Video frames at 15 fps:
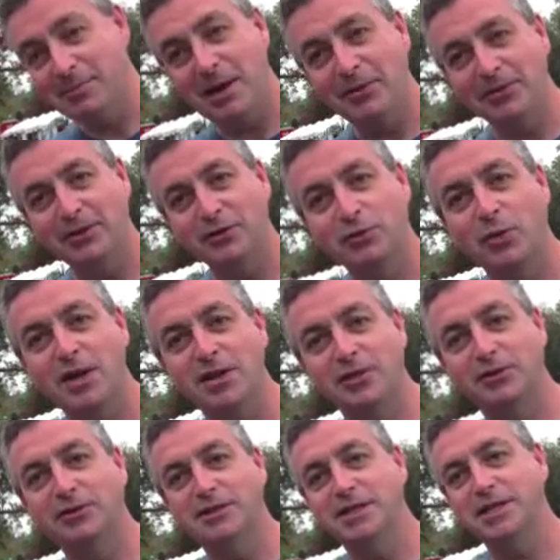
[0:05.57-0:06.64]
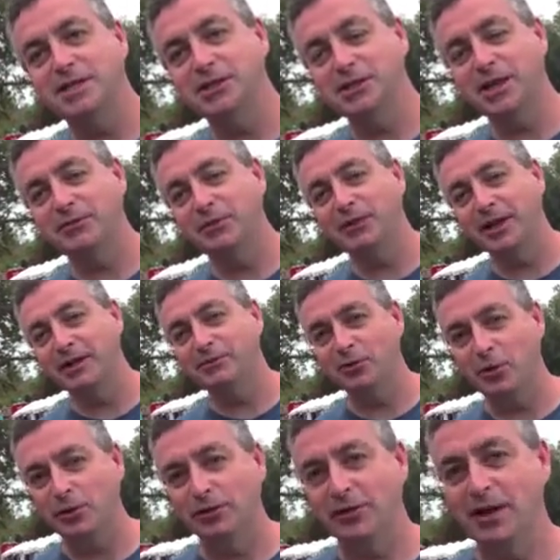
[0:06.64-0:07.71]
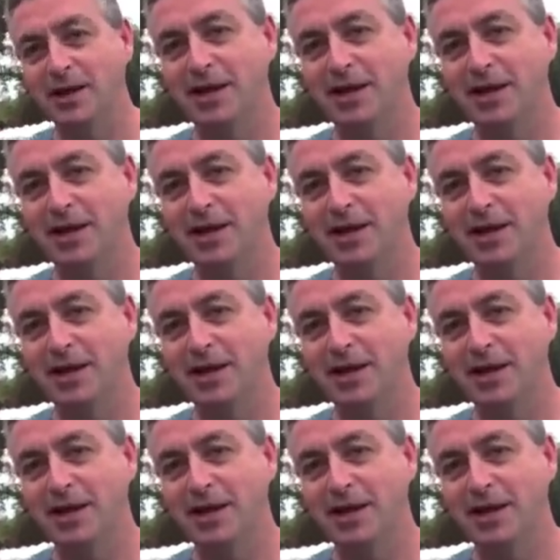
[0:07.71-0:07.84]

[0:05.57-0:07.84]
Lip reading: about the 2013 Chevrolet Volt